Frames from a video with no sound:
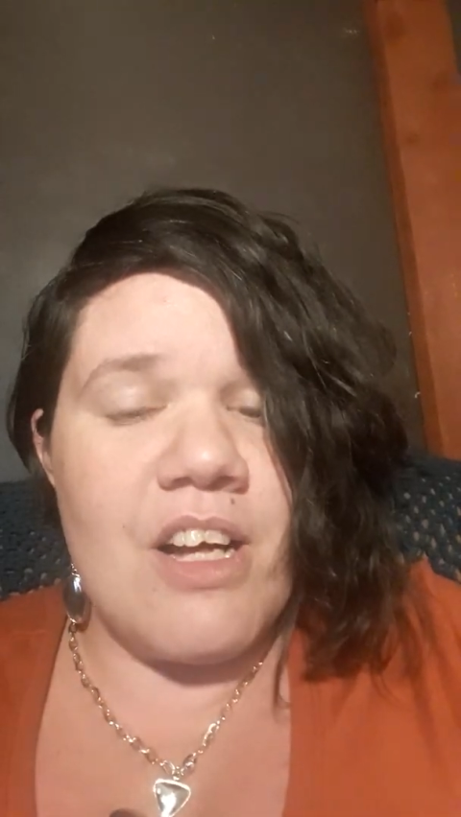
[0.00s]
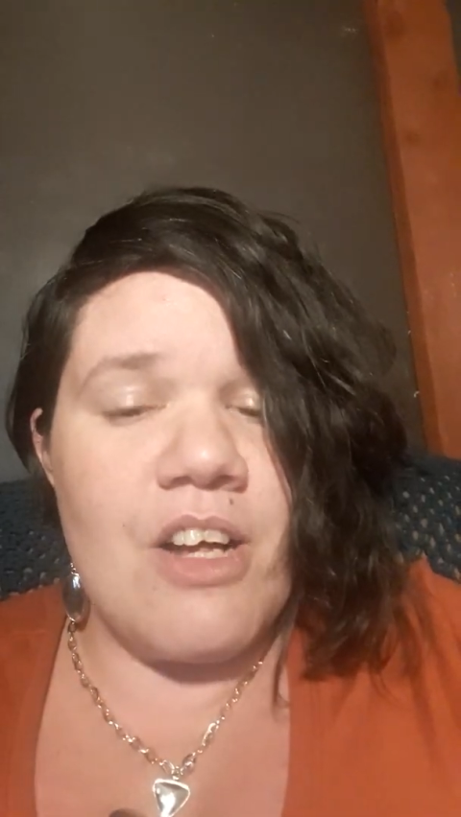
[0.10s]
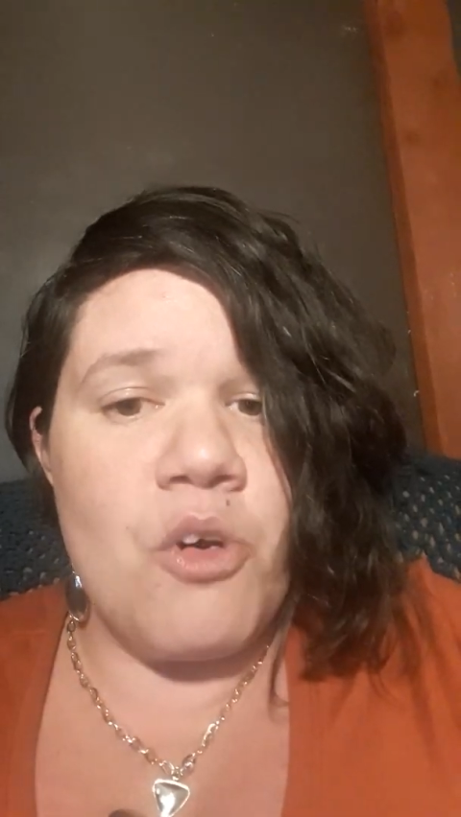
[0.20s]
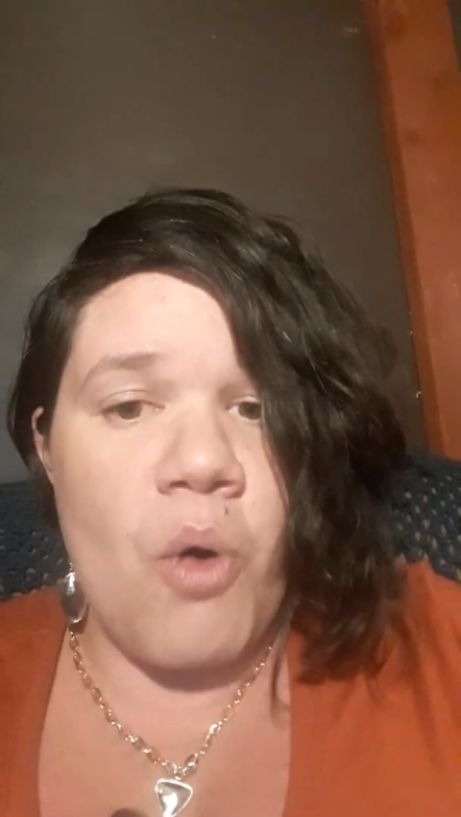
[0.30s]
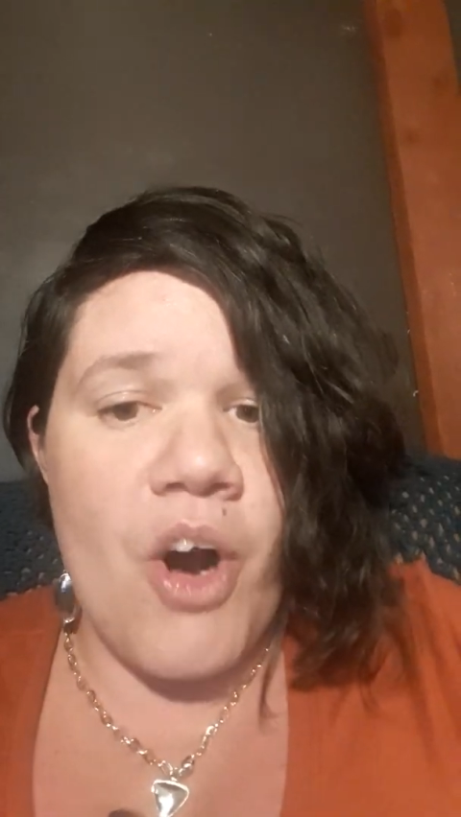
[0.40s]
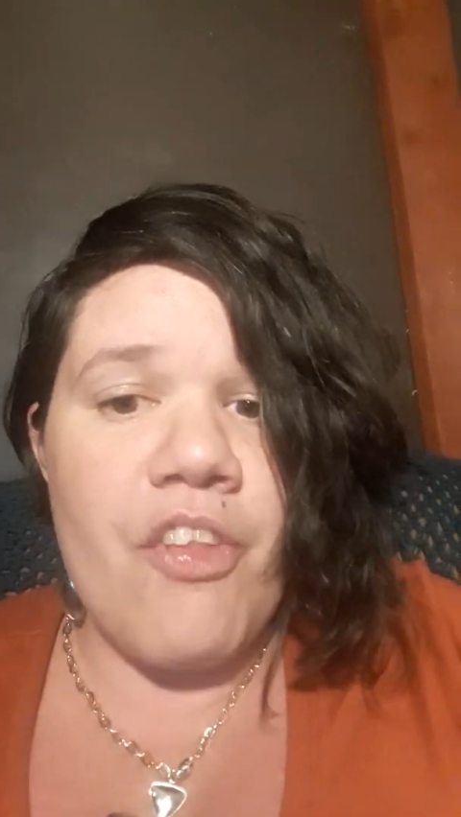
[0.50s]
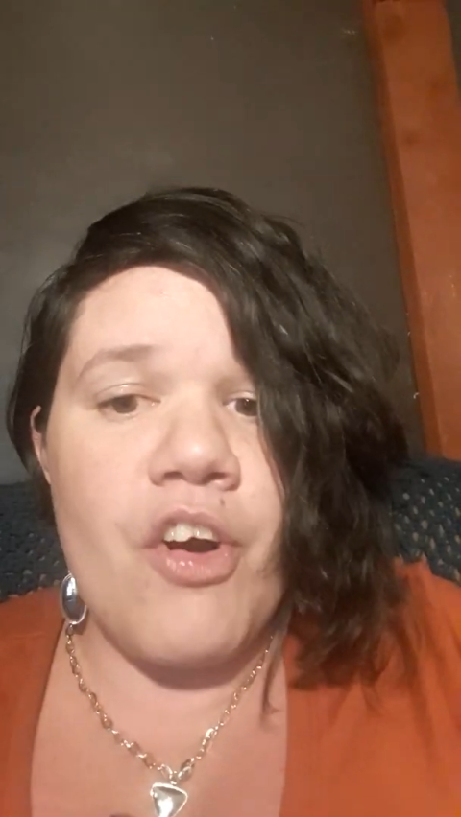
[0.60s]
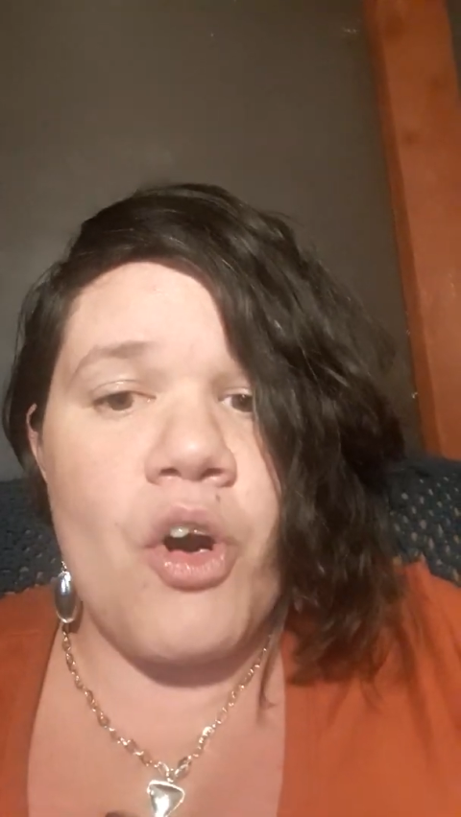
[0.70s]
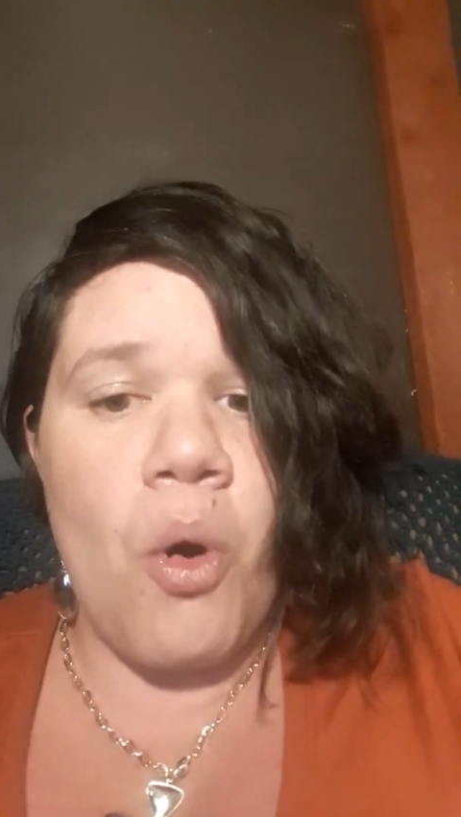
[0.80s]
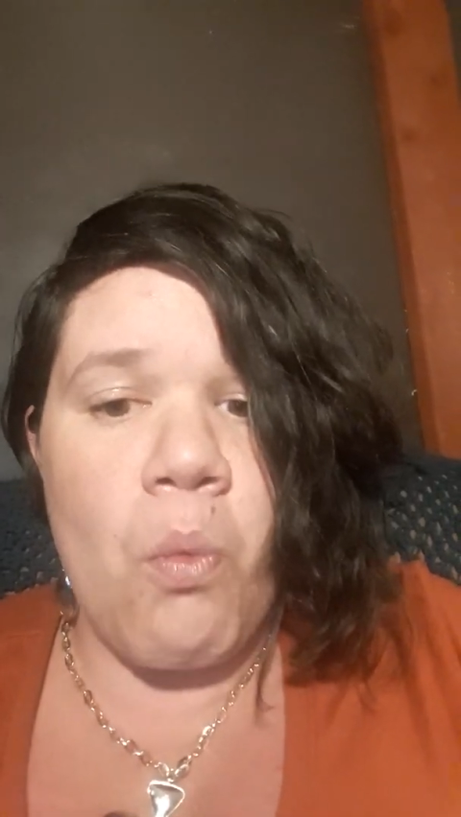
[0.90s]

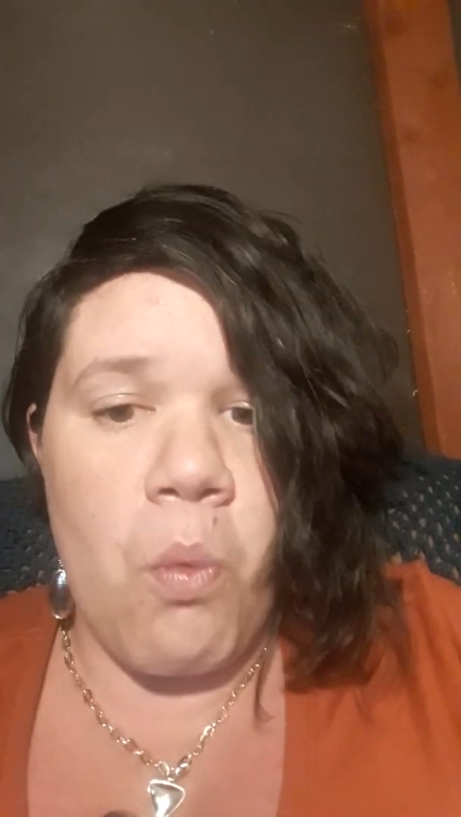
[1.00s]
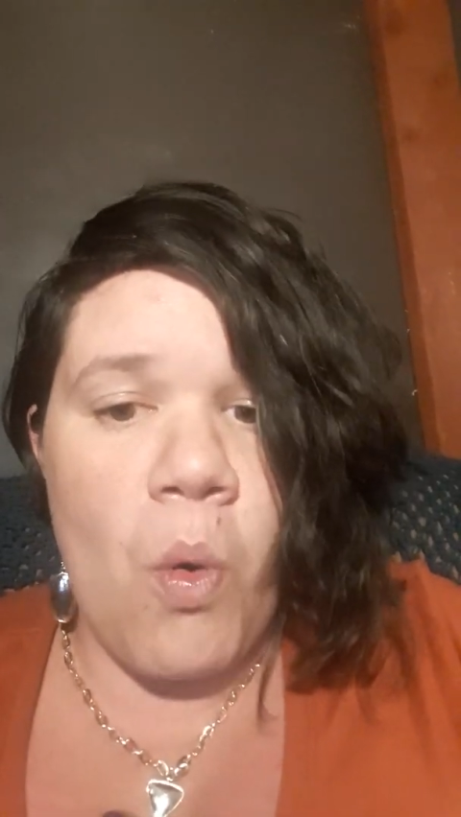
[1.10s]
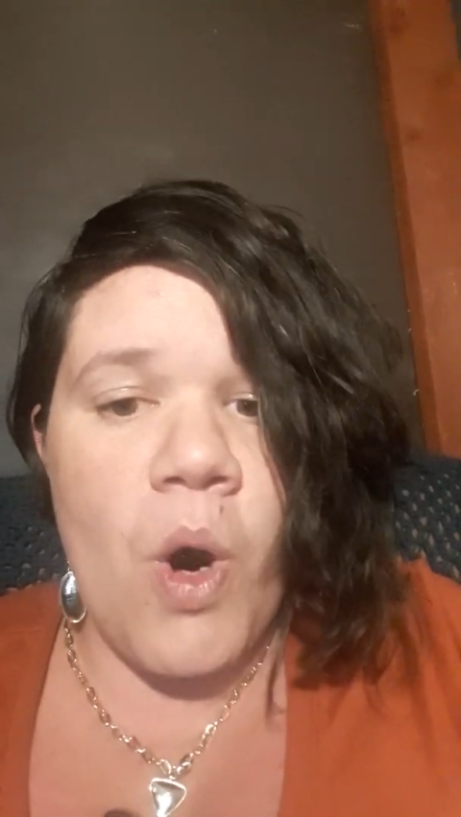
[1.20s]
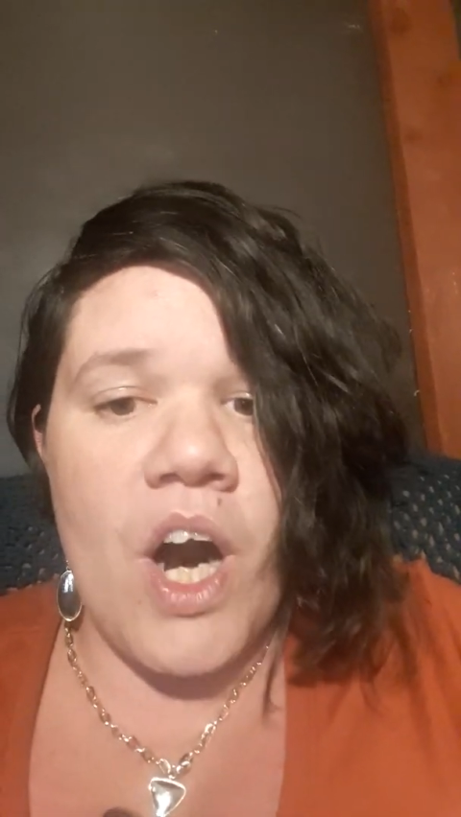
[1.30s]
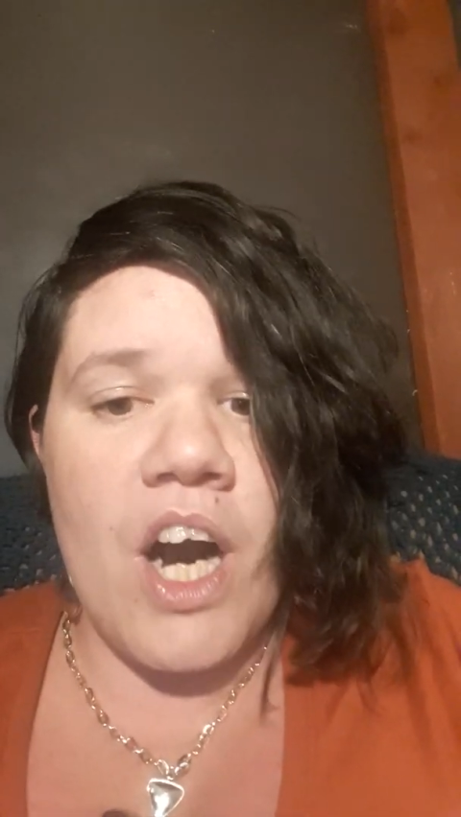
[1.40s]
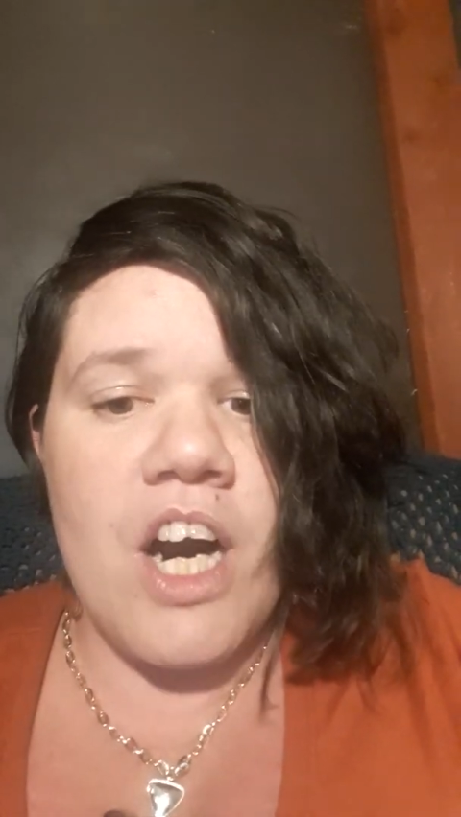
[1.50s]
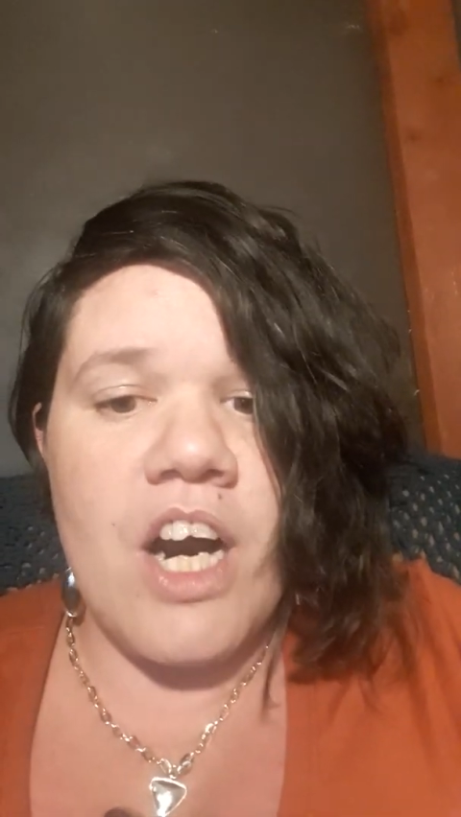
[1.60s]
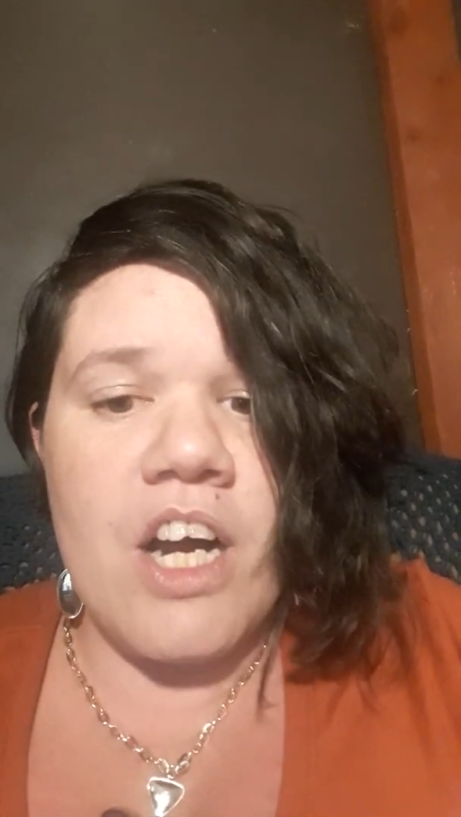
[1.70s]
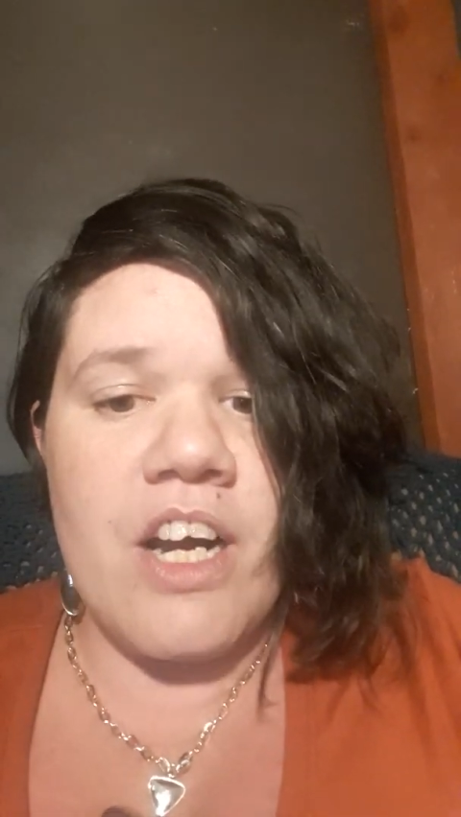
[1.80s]
Northern War